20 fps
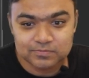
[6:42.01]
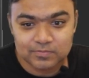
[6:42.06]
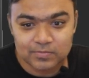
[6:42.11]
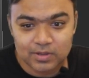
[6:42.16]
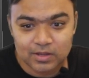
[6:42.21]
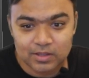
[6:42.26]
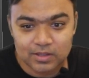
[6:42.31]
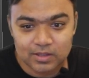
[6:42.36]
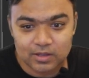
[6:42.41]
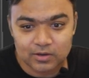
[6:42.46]

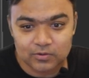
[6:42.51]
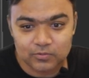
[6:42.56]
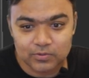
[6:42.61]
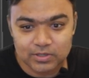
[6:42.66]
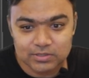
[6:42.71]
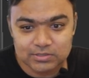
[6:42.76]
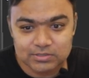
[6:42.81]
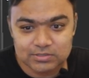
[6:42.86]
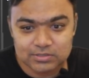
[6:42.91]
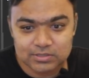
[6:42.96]
it works,
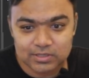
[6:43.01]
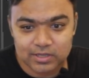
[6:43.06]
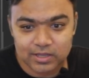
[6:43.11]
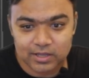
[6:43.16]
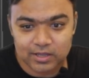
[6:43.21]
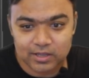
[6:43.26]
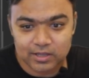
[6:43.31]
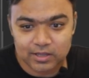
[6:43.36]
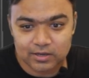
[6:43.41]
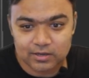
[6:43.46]

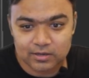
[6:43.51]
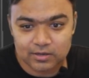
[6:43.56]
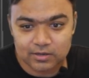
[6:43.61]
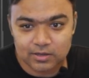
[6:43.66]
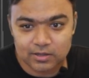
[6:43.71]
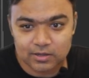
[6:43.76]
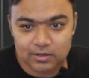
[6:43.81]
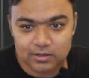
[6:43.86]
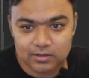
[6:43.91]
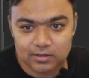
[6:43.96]
and uh,
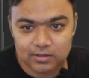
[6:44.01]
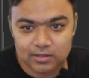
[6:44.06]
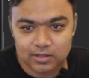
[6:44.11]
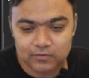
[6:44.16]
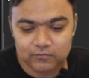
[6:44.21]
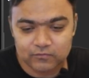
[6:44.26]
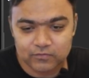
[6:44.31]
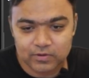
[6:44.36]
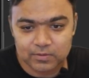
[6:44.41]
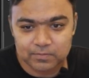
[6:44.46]
if I
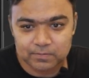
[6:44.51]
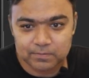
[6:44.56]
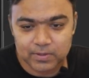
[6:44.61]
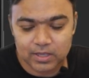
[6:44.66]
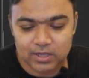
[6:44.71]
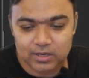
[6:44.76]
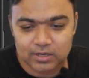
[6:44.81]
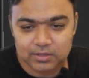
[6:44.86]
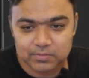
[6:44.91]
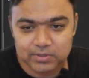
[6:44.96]
pick an
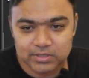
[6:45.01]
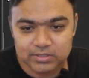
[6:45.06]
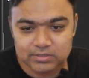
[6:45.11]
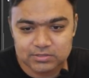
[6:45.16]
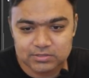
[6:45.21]
image,